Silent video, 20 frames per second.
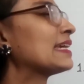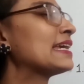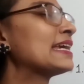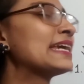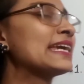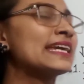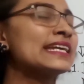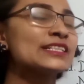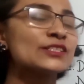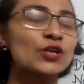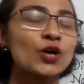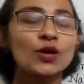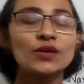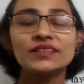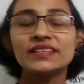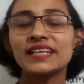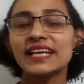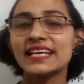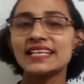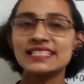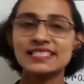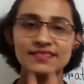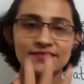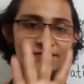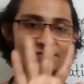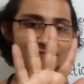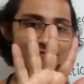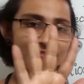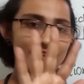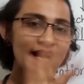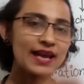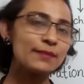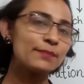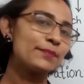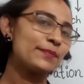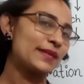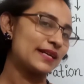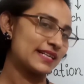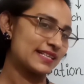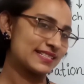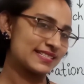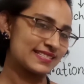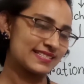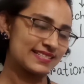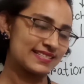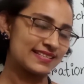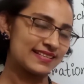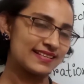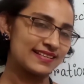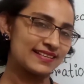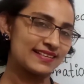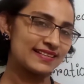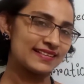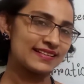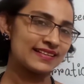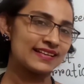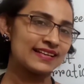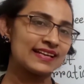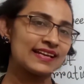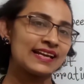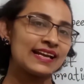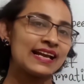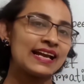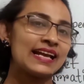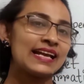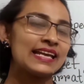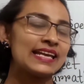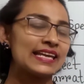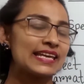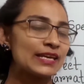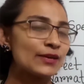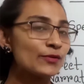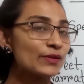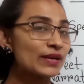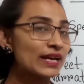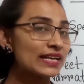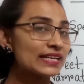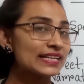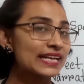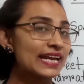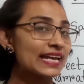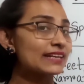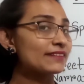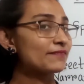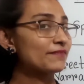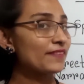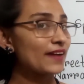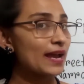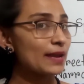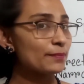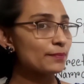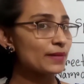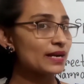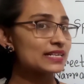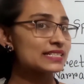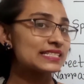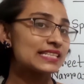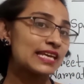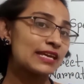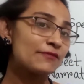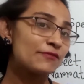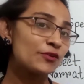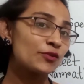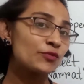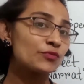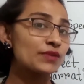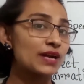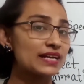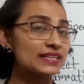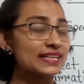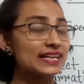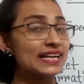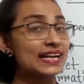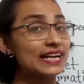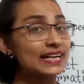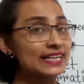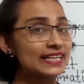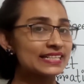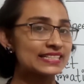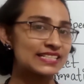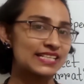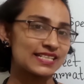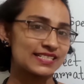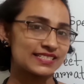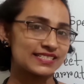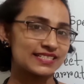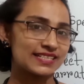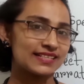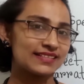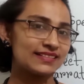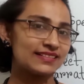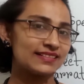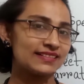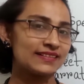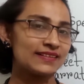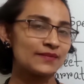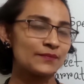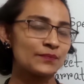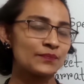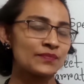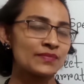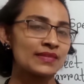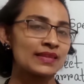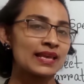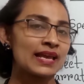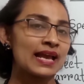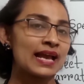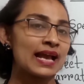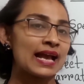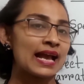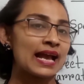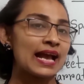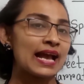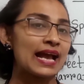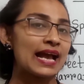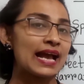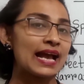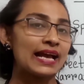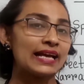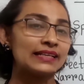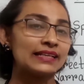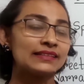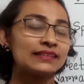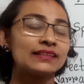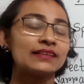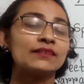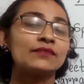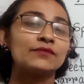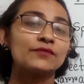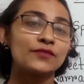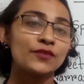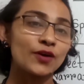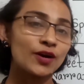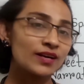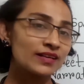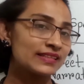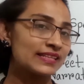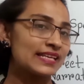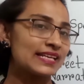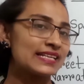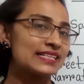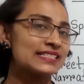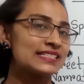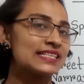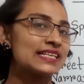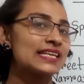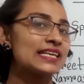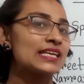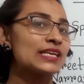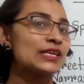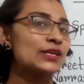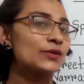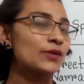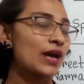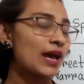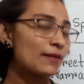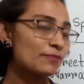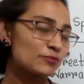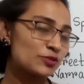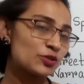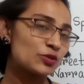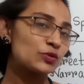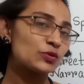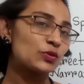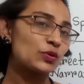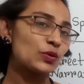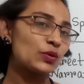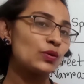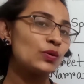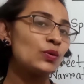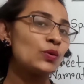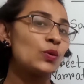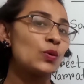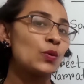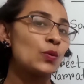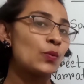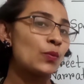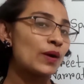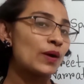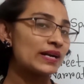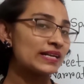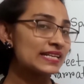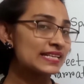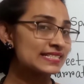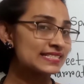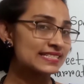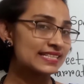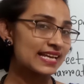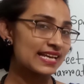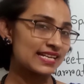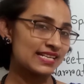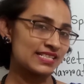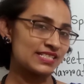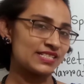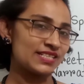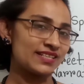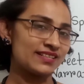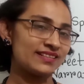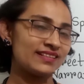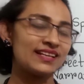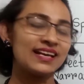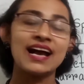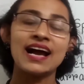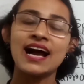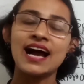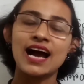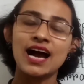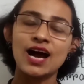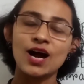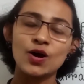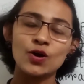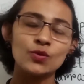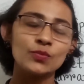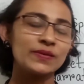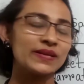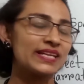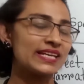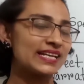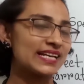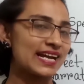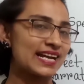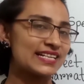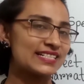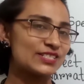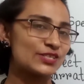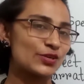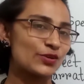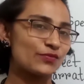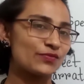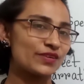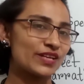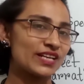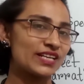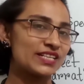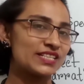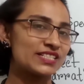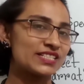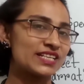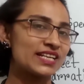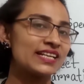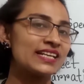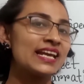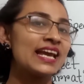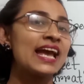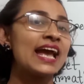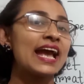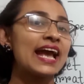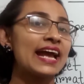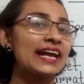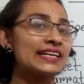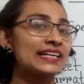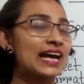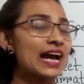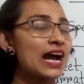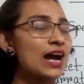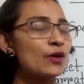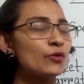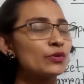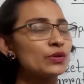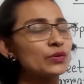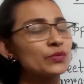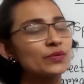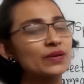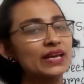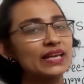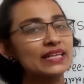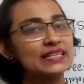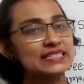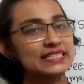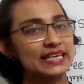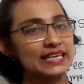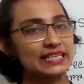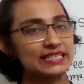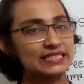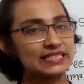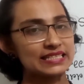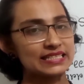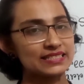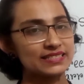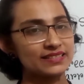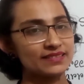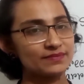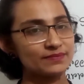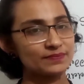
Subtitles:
It contains 5 marks. You can get 5 marks if you write the correct answer. And for this, you have to know what is narration, how many kinds of narration, and how you can change it.